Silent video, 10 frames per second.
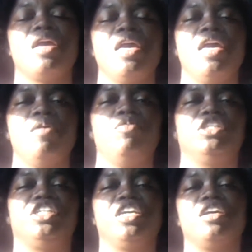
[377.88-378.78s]
and when
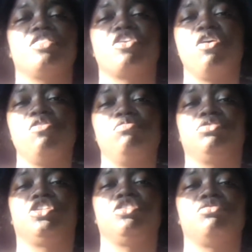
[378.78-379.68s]
she gets home,
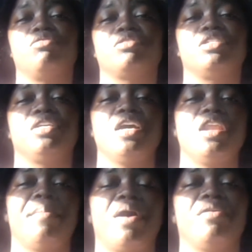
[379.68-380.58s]
she talks to
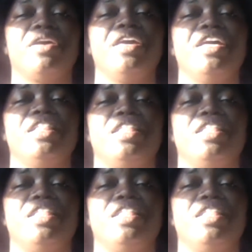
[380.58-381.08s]
Dan about it, and